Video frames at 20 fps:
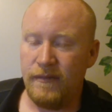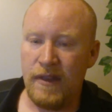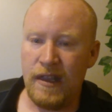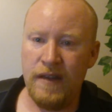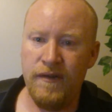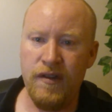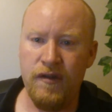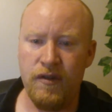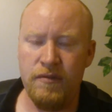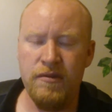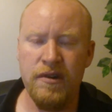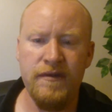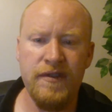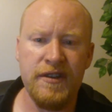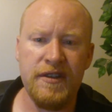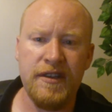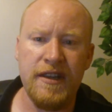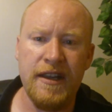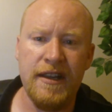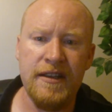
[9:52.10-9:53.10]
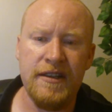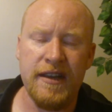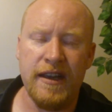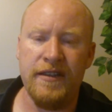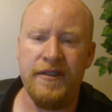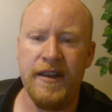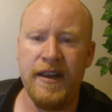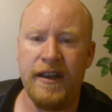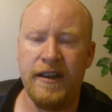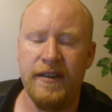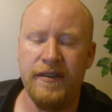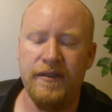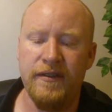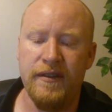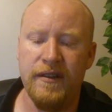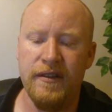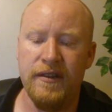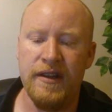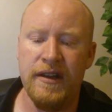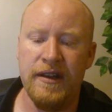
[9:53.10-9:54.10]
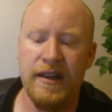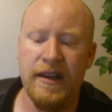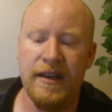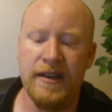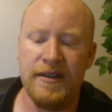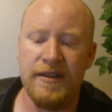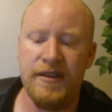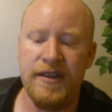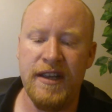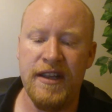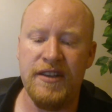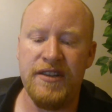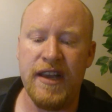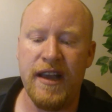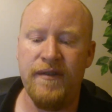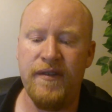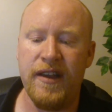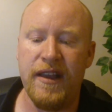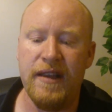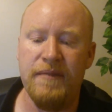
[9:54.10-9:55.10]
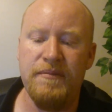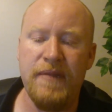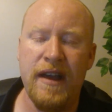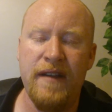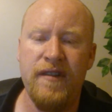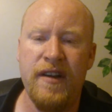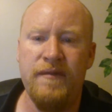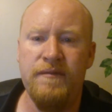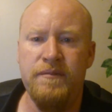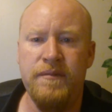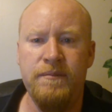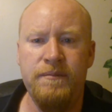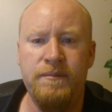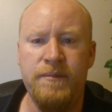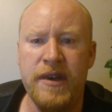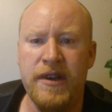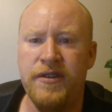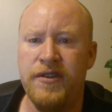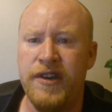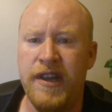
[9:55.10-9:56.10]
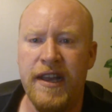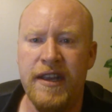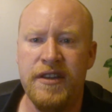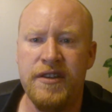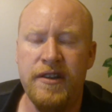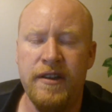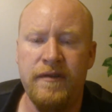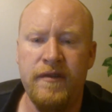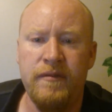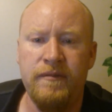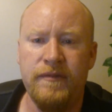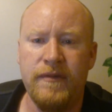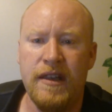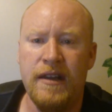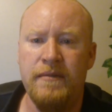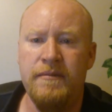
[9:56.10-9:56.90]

If you remove the seeds, I think the seeds have a bitter taste of them,